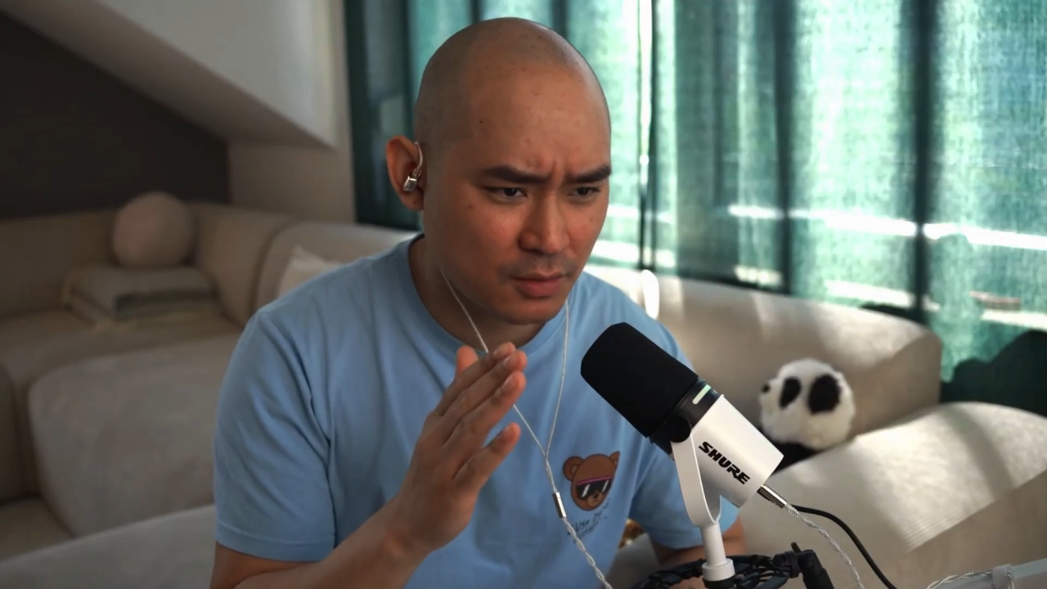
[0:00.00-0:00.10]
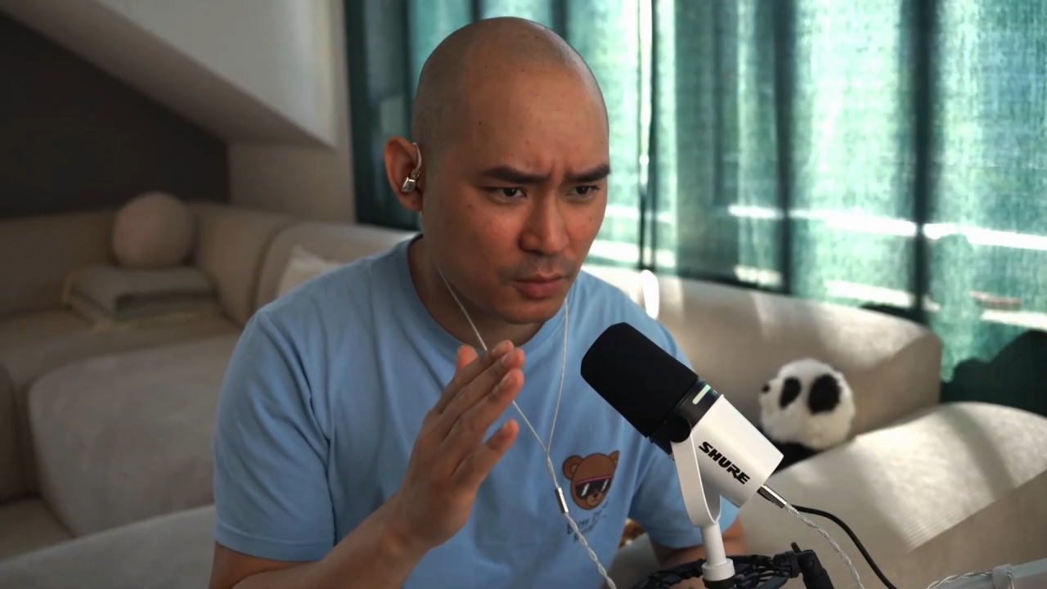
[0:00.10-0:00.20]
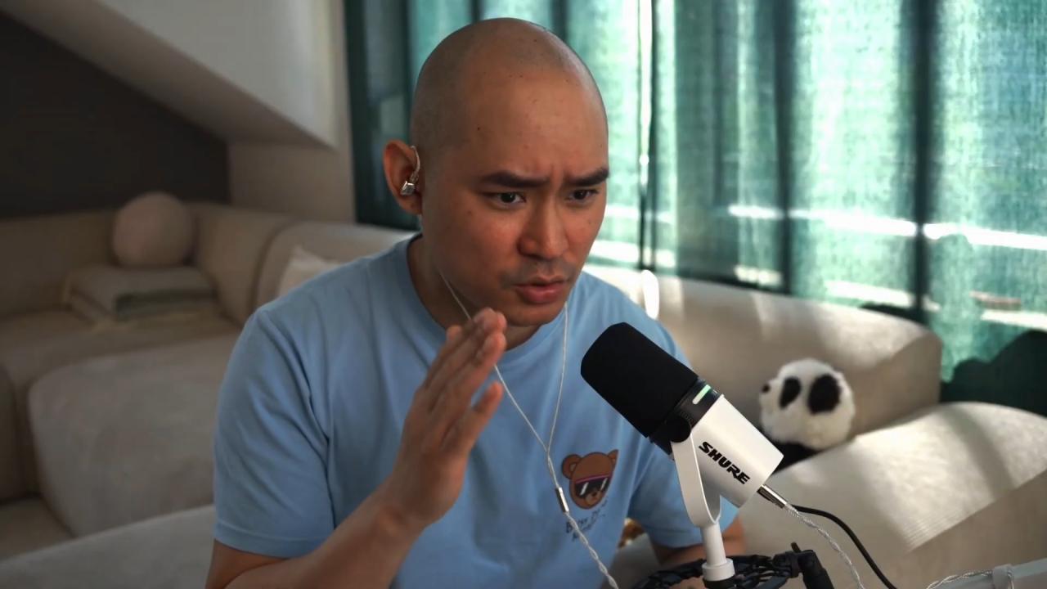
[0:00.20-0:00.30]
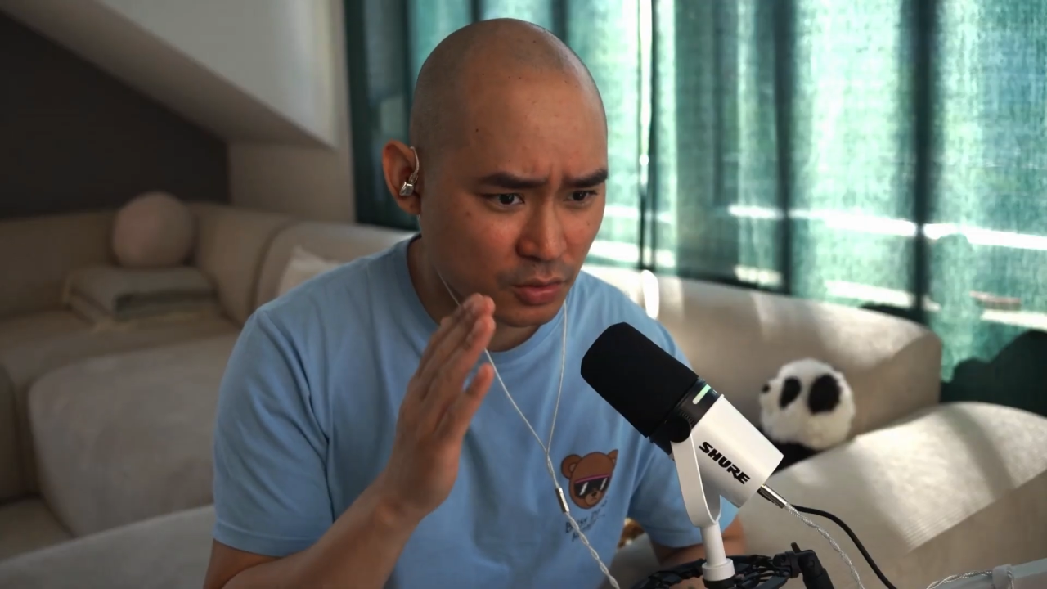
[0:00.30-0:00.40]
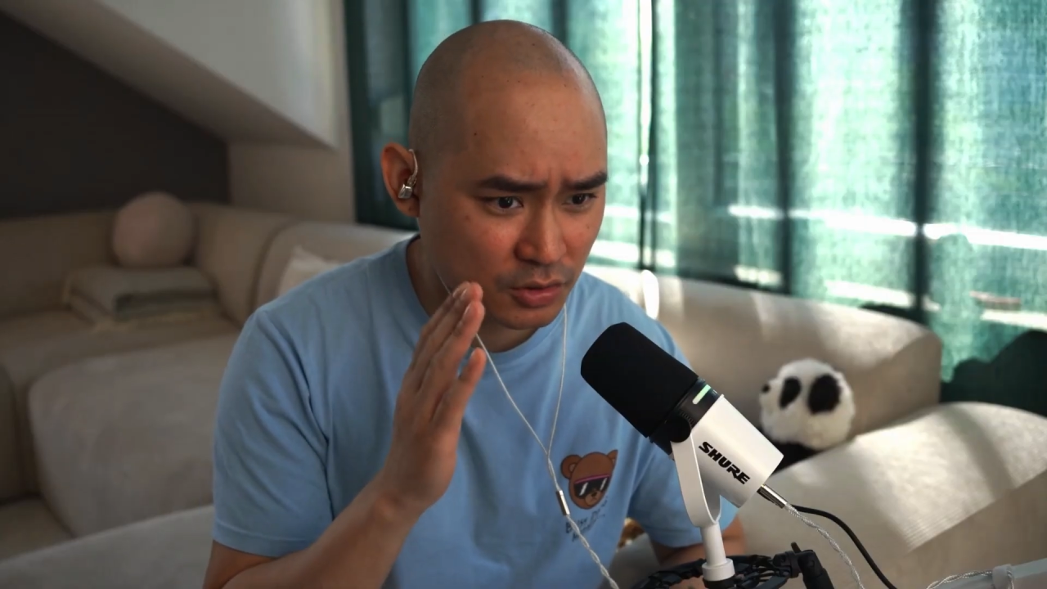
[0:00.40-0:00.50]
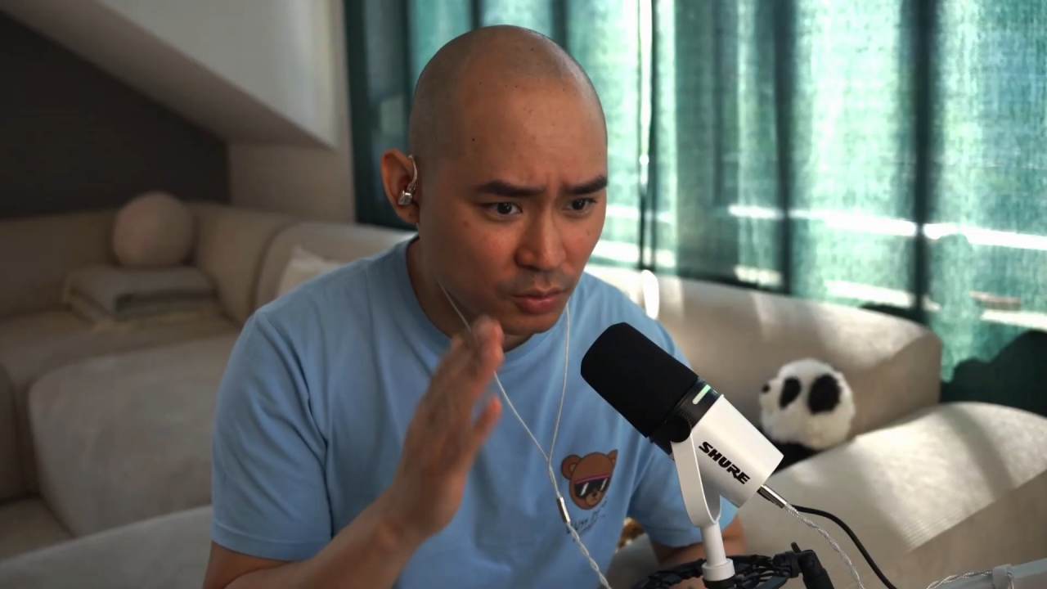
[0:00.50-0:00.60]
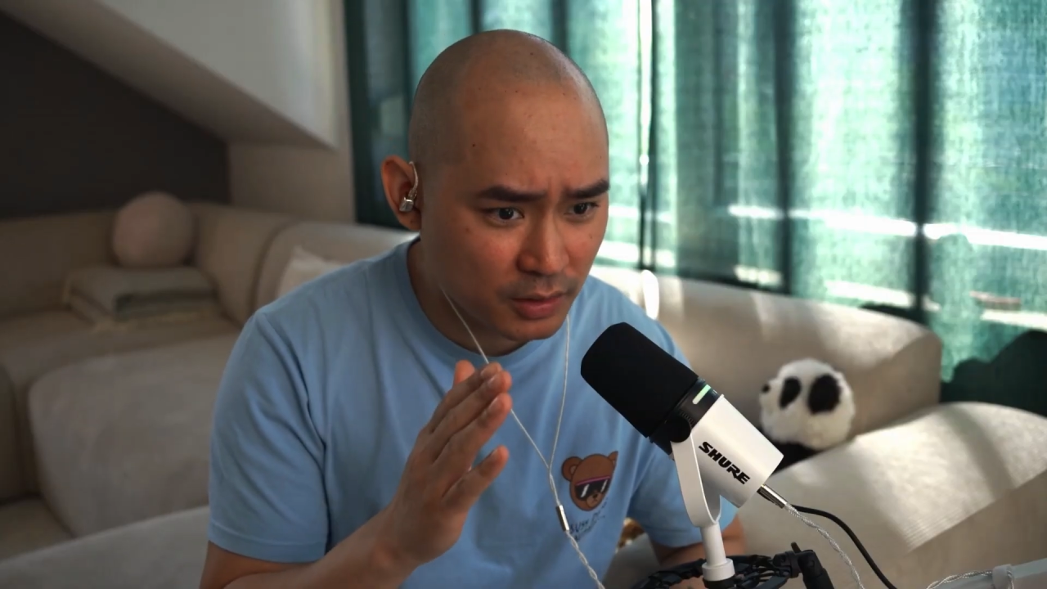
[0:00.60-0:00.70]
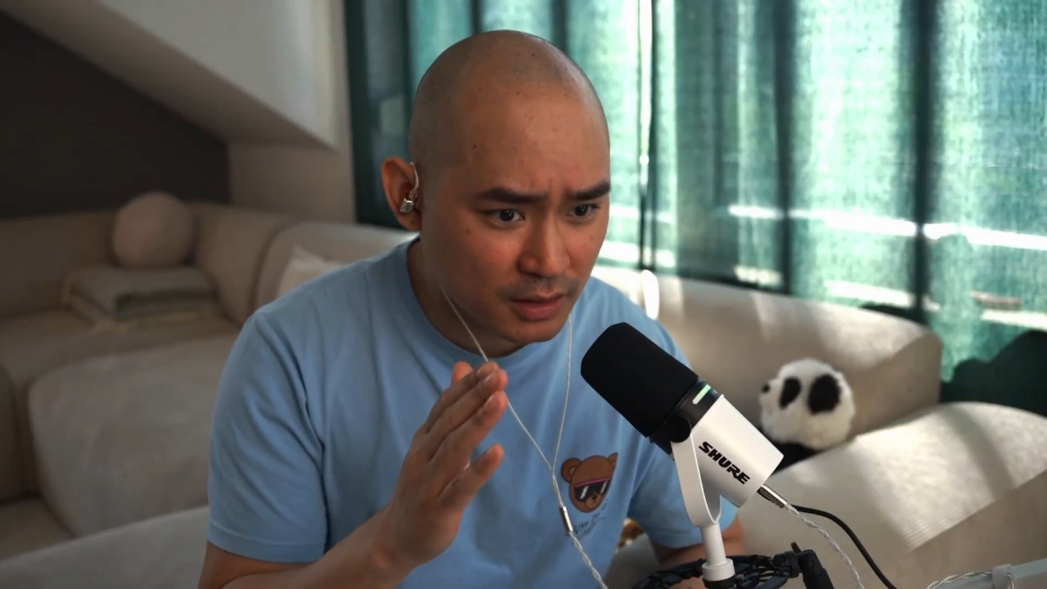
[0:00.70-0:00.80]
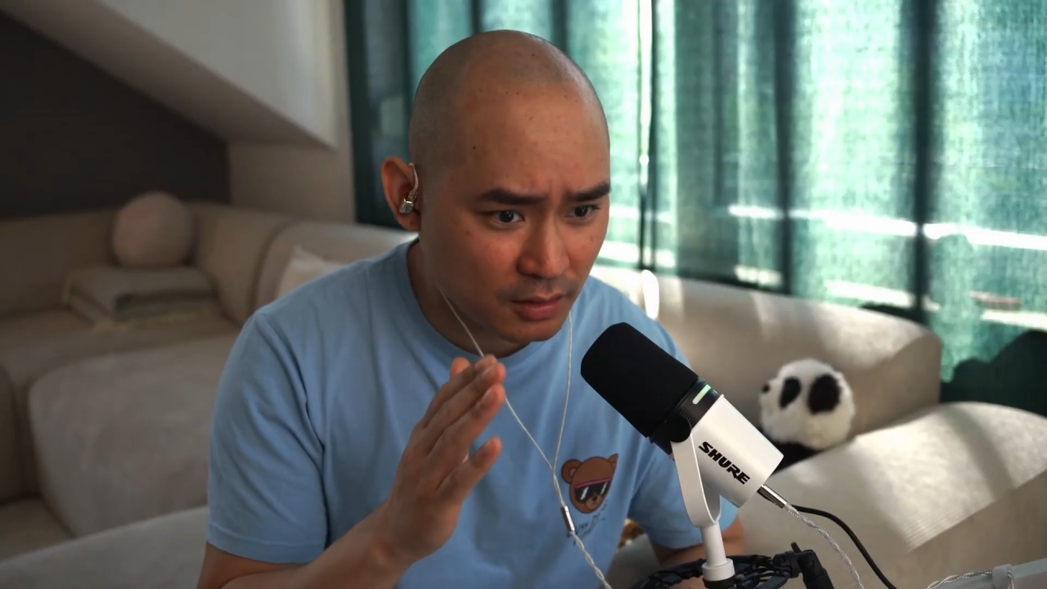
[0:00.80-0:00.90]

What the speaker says: what you are doing